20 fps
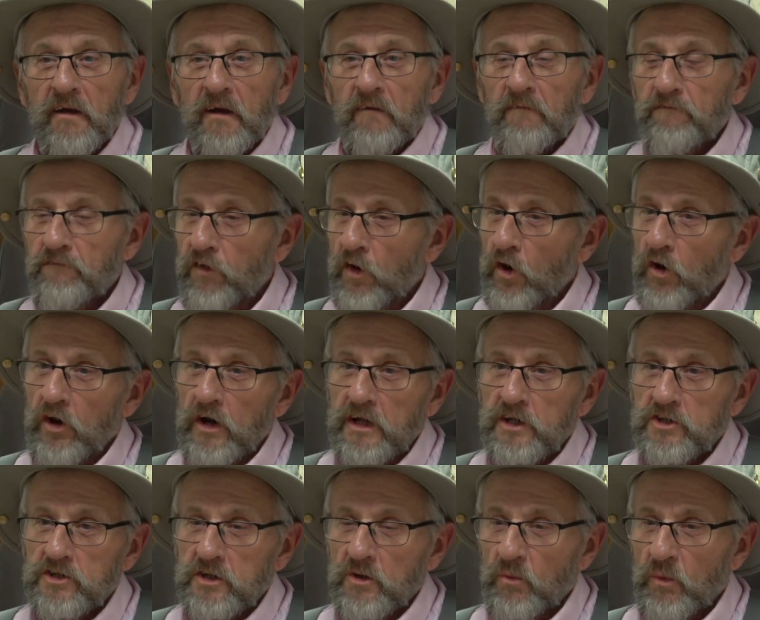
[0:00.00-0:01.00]

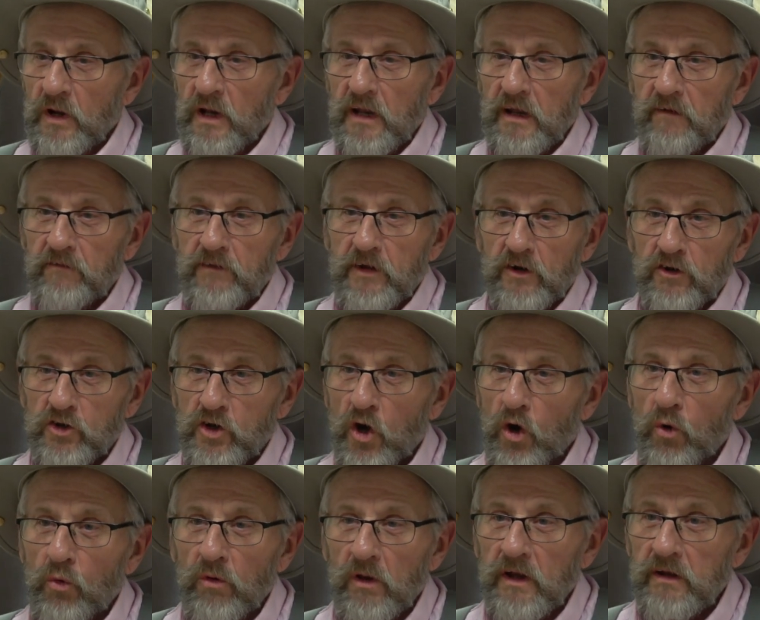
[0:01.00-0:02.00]
furnished, and we lived there
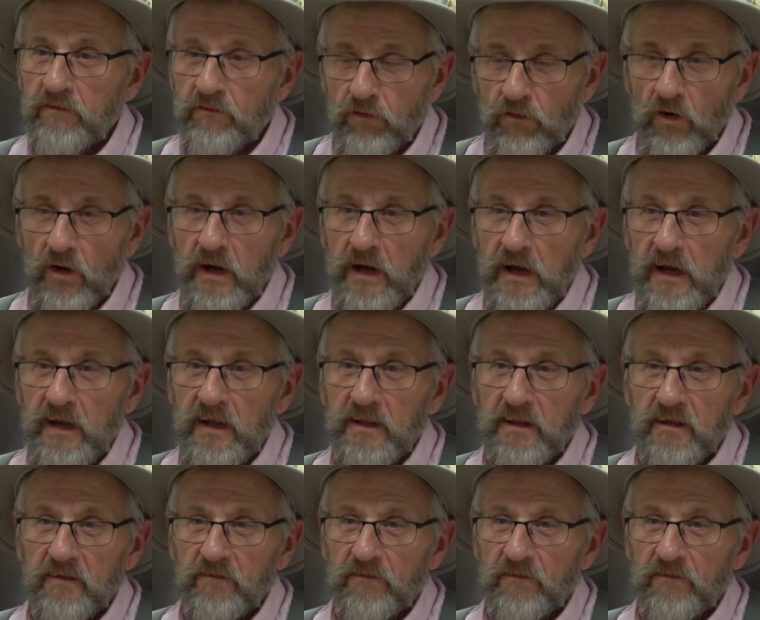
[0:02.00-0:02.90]
totally free